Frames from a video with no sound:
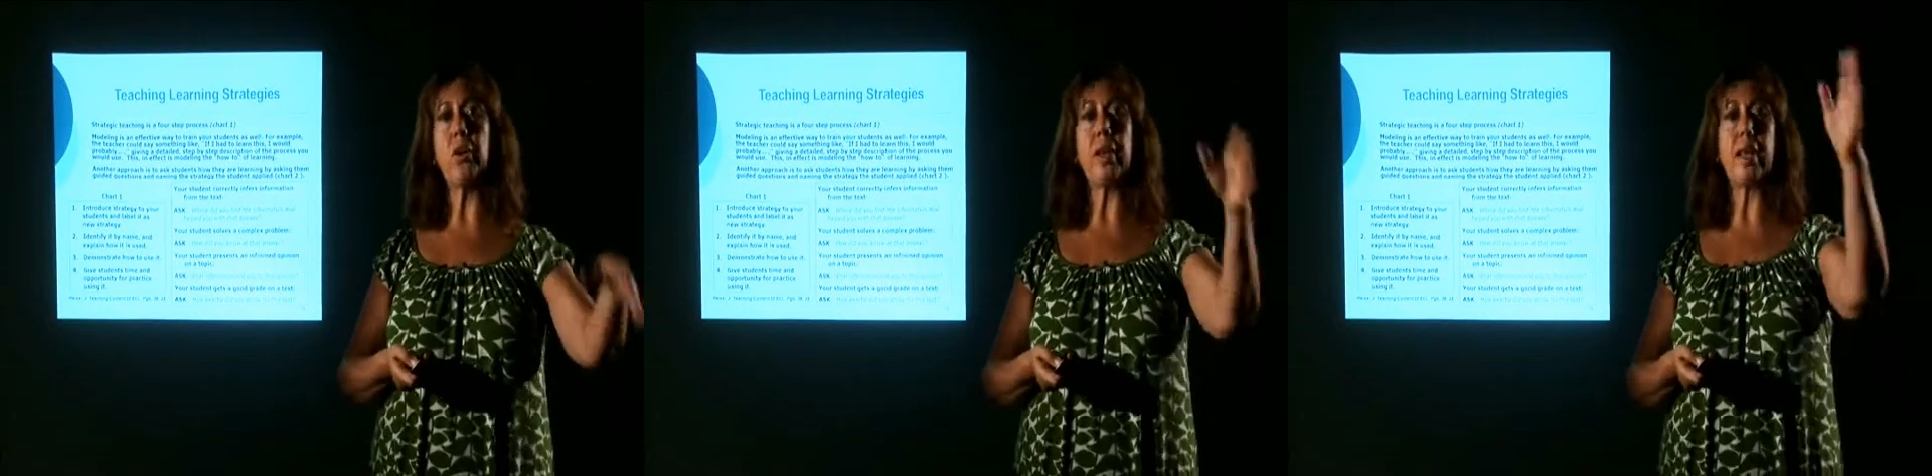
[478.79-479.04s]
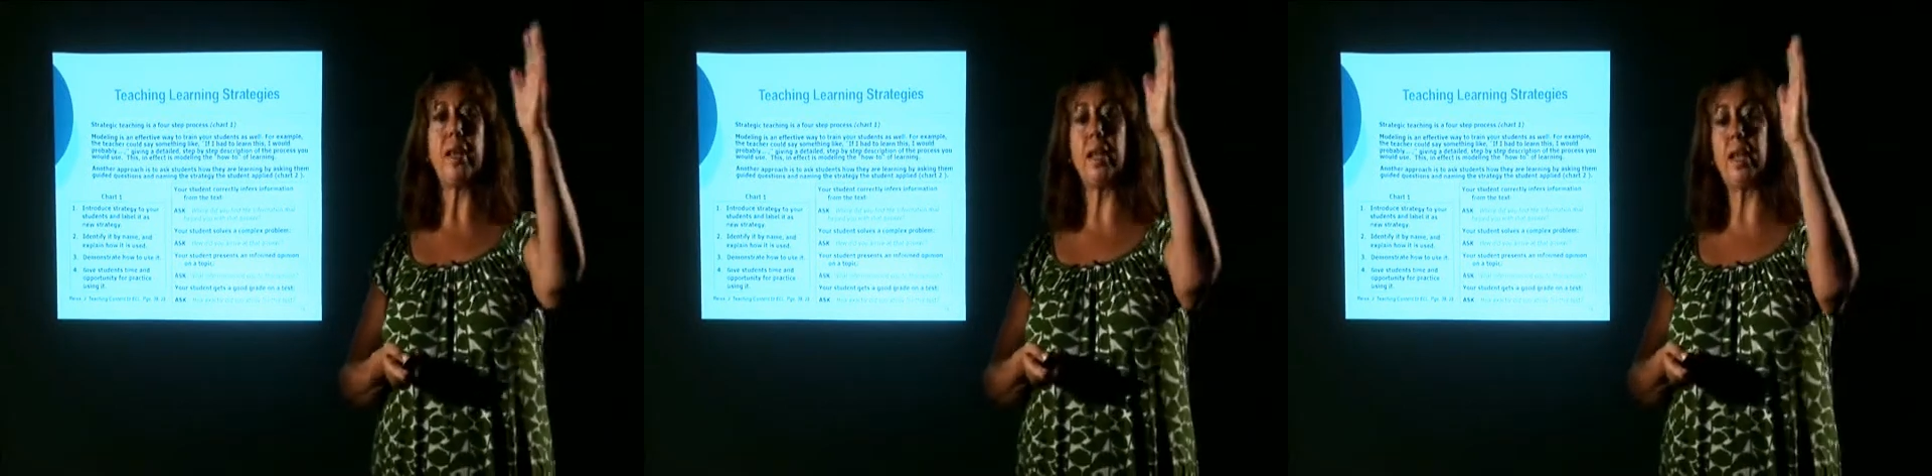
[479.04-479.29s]

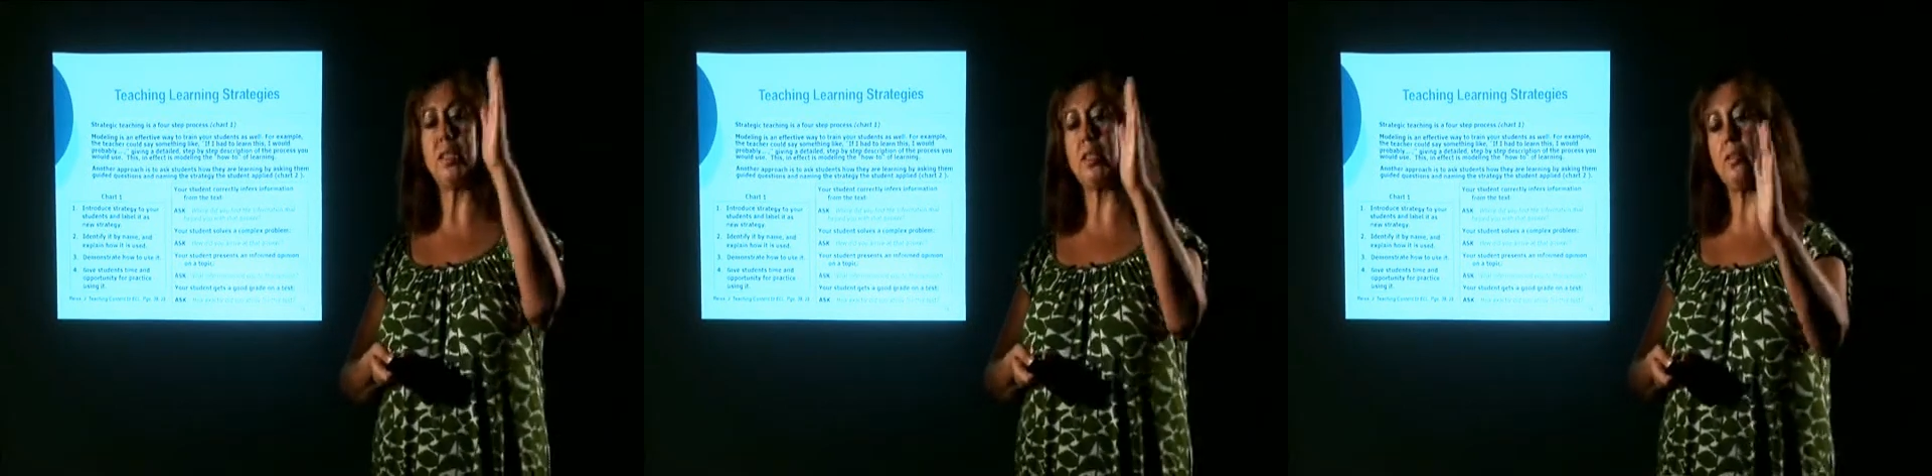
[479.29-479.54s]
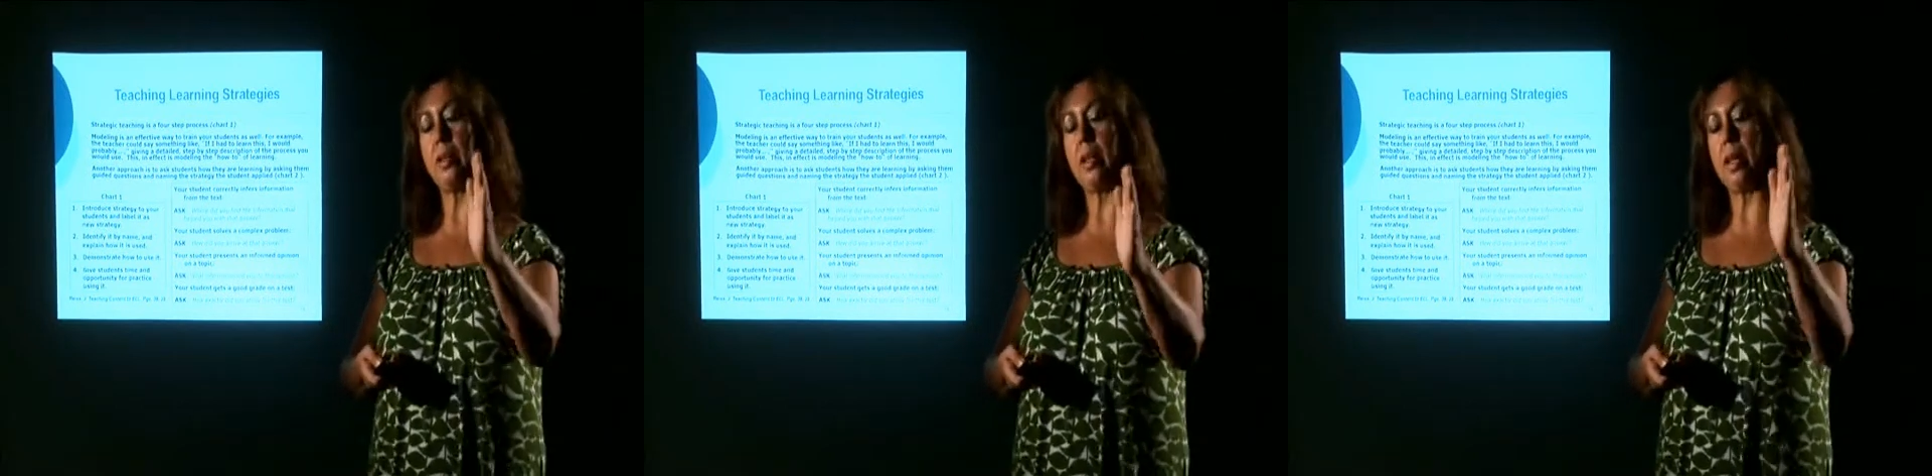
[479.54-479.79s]
and I
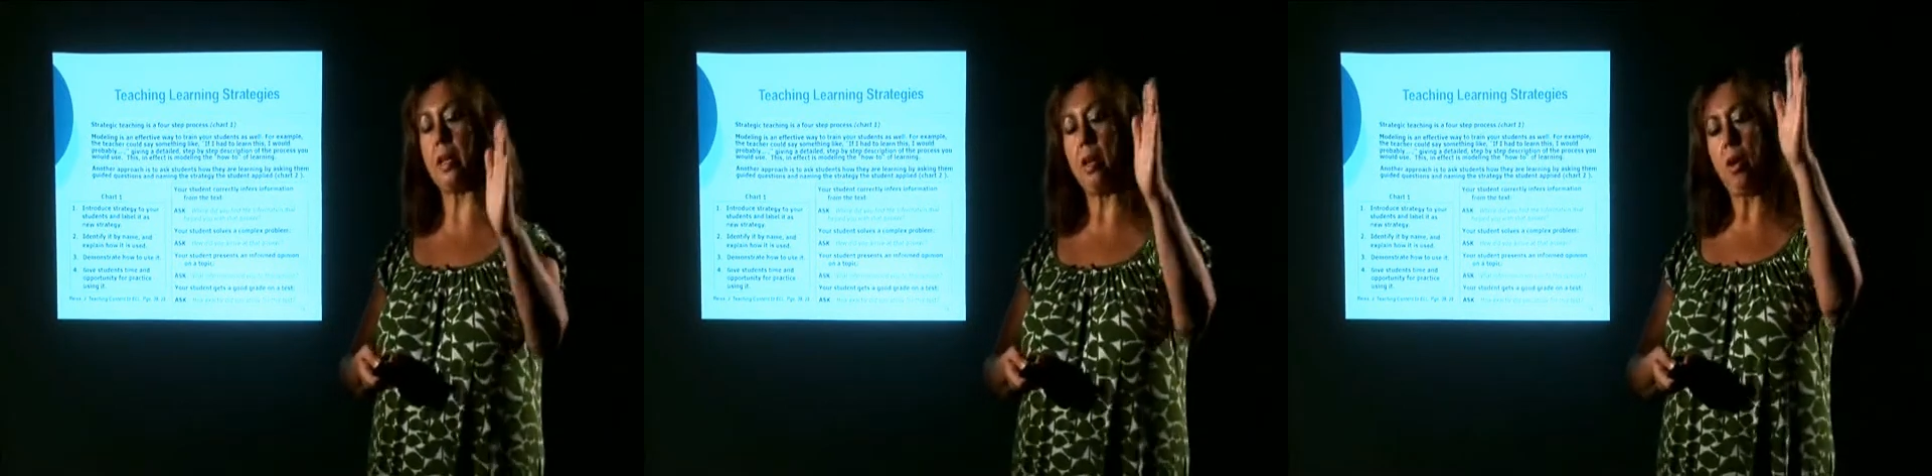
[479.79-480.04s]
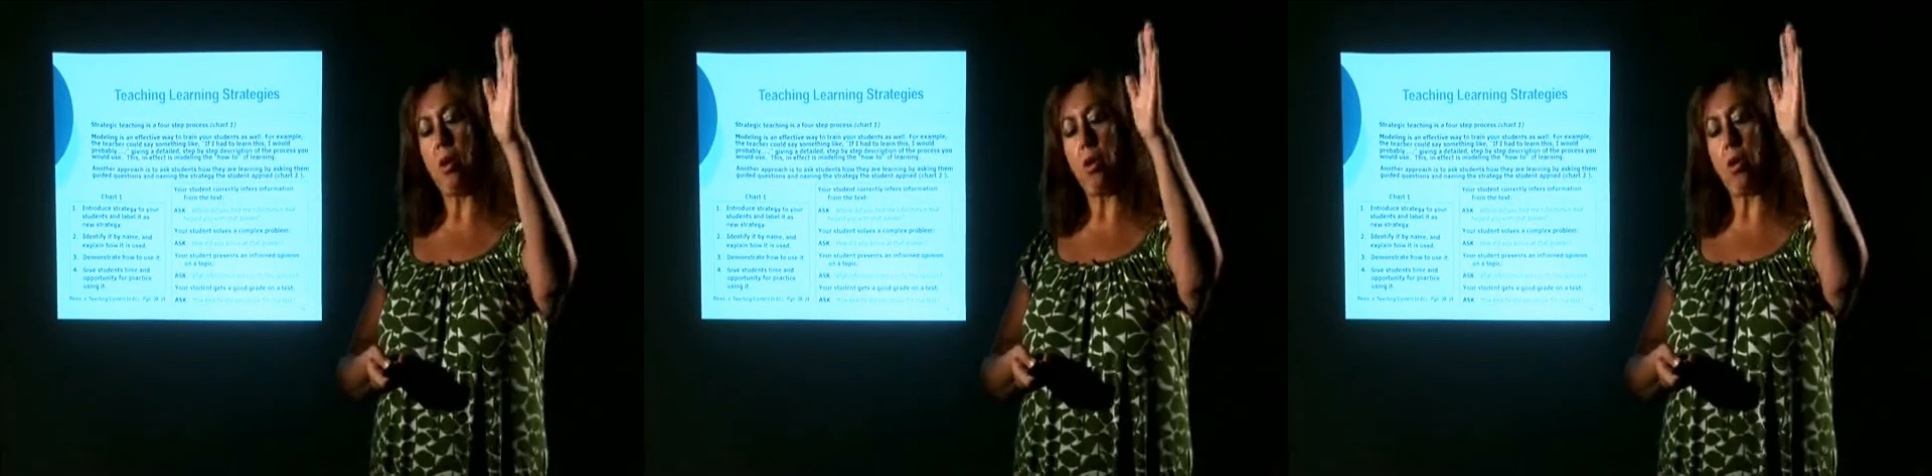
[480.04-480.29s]

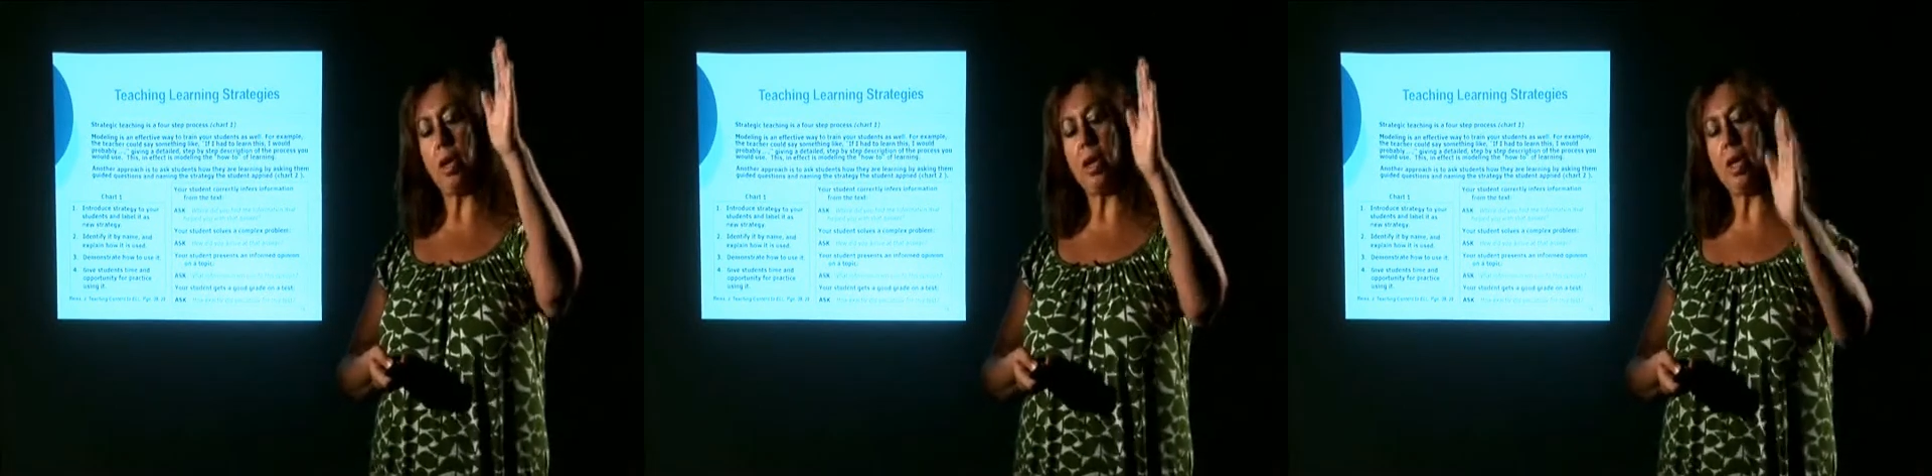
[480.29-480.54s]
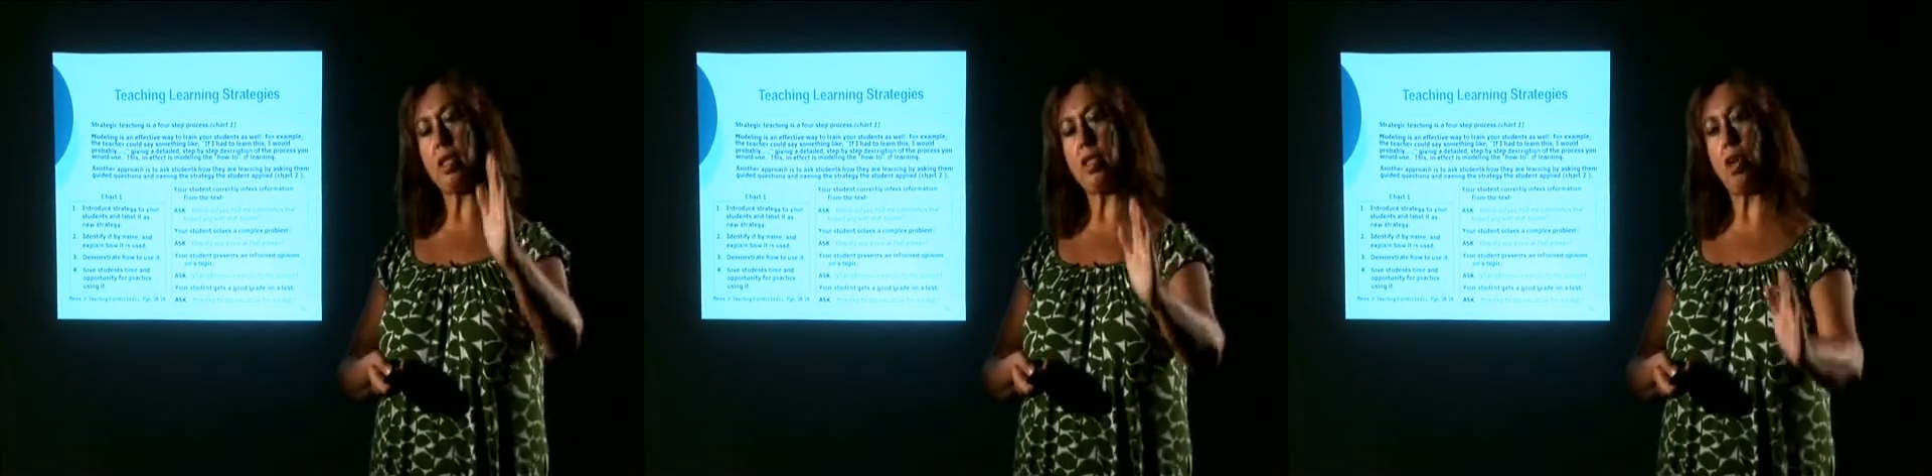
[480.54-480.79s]

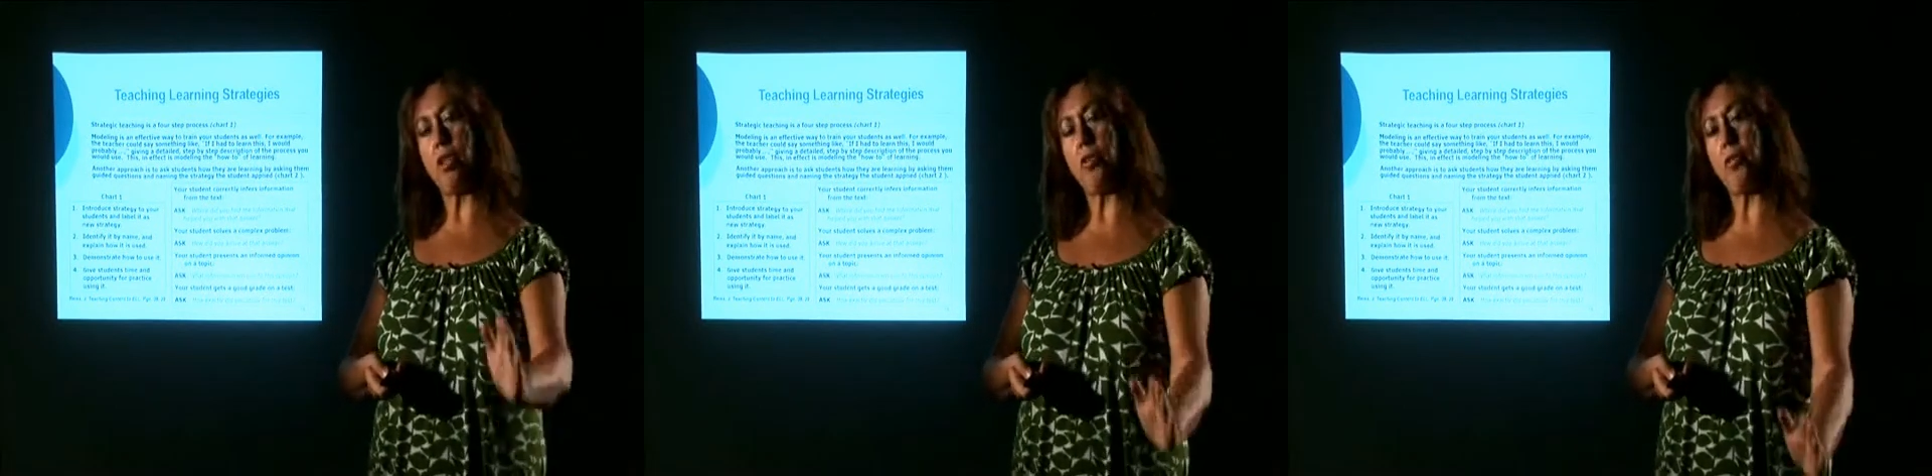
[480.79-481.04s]
organized all the